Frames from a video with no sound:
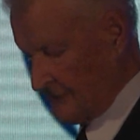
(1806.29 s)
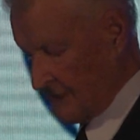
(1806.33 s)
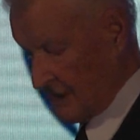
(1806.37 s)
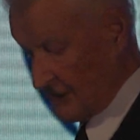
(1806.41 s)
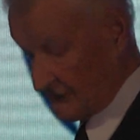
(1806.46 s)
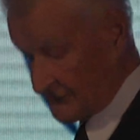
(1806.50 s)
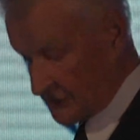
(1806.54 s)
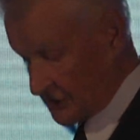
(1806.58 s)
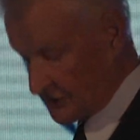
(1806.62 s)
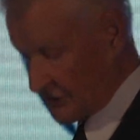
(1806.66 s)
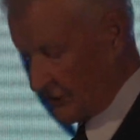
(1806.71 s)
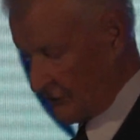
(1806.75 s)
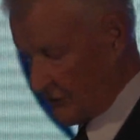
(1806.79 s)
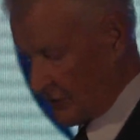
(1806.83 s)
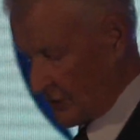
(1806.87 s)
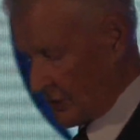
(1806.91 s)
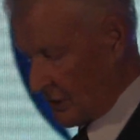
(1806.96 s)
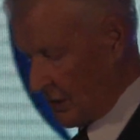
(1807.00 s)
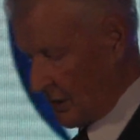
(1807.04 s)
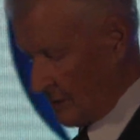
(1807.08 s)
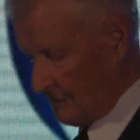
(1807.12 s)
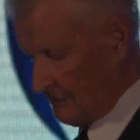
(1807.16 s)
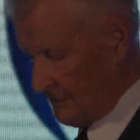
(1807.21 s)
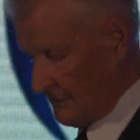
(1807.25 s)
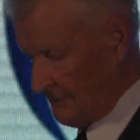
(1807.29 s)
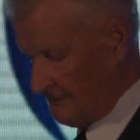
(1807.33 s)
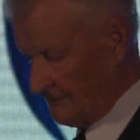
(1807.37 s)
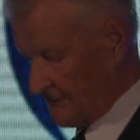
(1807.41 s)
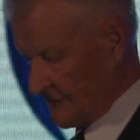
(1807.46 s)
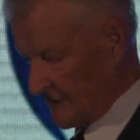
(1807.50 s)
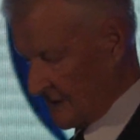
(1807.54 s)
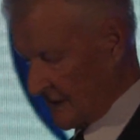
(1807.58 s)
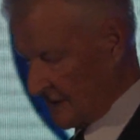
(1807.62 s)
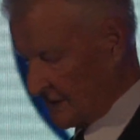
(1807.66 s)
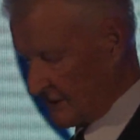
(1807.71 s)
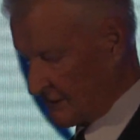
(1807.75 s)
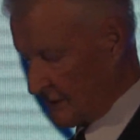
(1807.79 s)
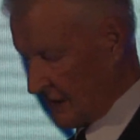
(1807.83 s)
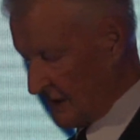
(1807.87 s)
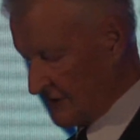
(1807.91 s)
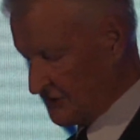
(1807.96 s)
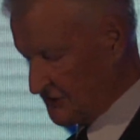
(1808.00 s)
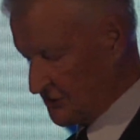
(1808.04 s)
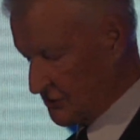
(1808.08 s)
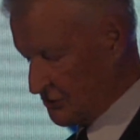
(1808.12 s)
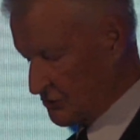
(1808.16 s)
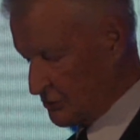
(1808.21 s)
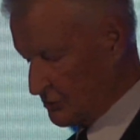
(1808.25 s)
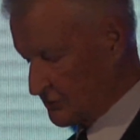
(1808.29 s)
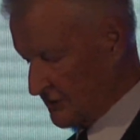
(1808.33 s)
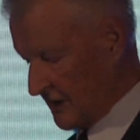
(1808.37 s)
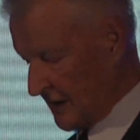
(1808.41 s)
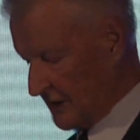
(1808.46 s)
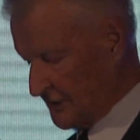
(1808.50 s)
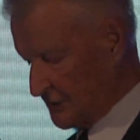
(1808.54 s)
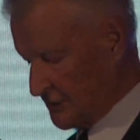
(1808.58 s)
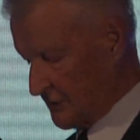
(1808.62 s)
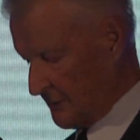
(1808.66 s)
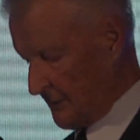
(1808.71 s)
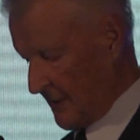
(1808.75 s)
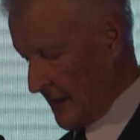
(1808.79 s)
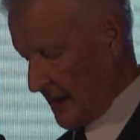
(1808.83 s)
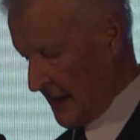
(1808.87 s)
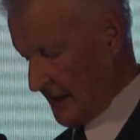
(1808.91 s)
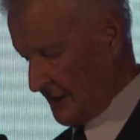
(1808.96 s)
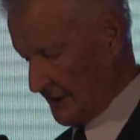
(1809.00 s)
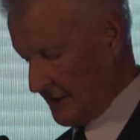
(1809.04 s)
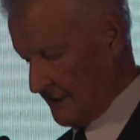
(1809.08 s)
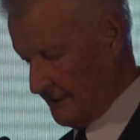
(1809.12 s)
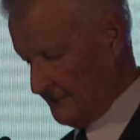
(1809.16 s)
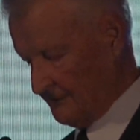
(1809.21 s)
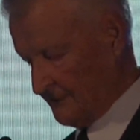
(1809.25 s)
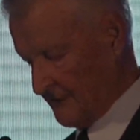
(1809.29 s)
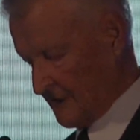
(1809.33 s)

If not overcome, that crisis could undermine